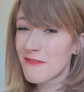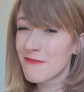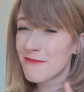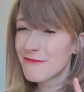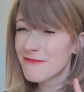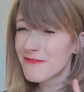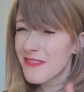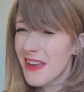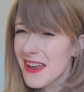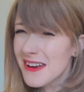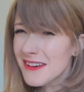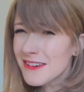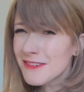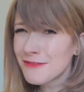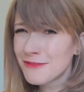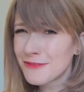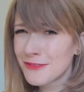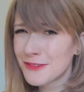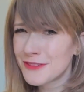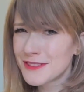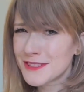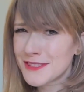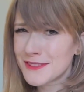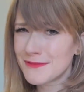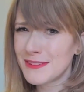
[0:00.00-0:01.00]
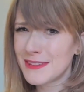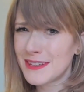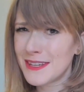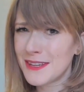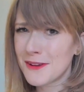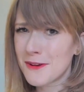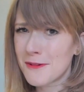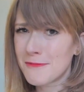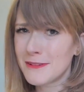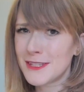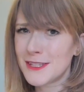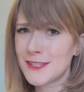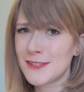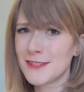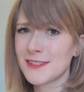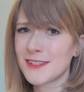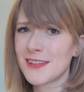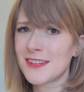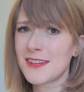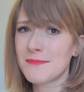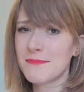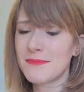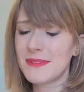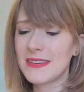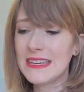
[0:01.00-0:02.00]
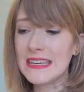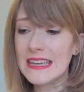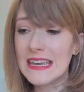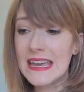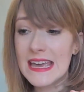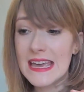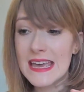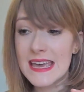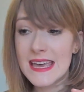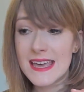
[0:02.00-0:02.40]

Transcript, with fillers: very first video, which is gonna be